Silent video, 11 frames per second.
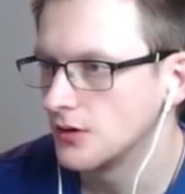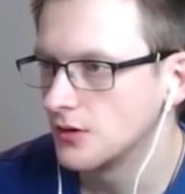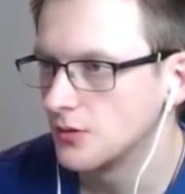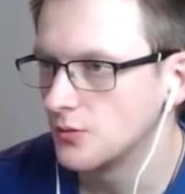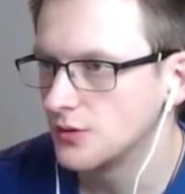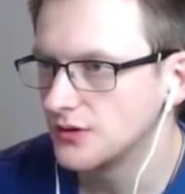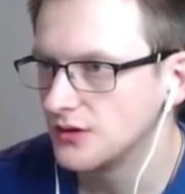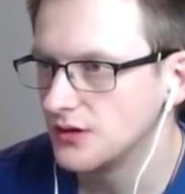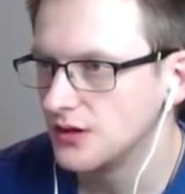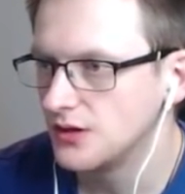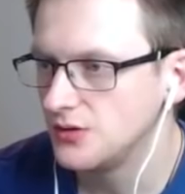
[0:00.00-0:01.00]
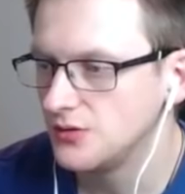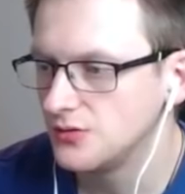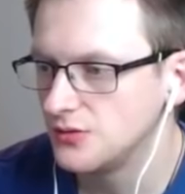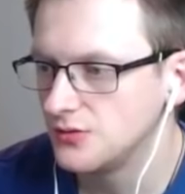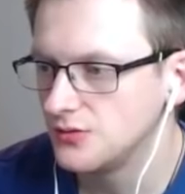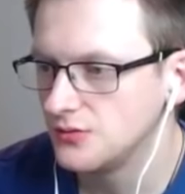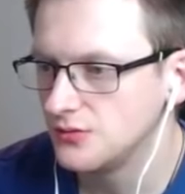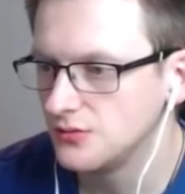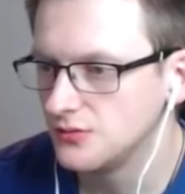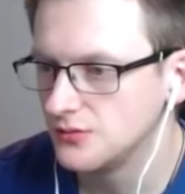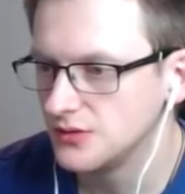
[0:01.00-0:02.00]
What can you do?
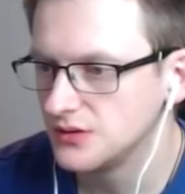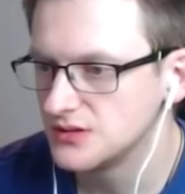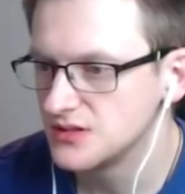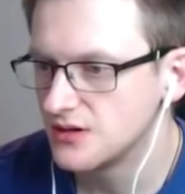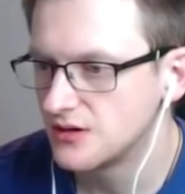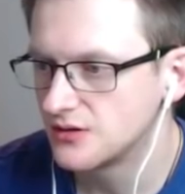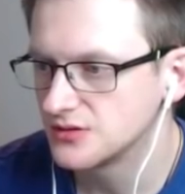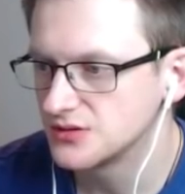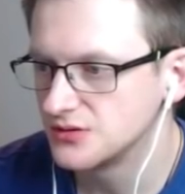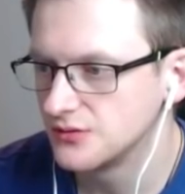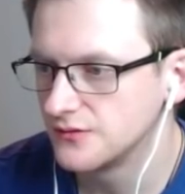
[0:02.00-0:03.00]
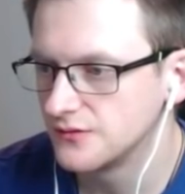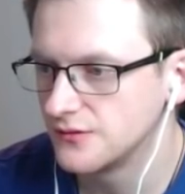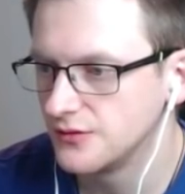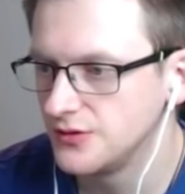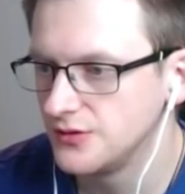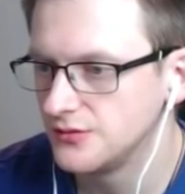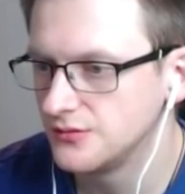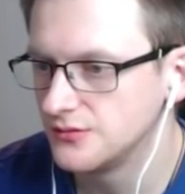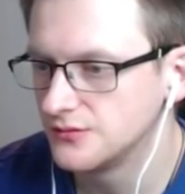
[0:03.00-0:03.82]
It's Hearthstone for you.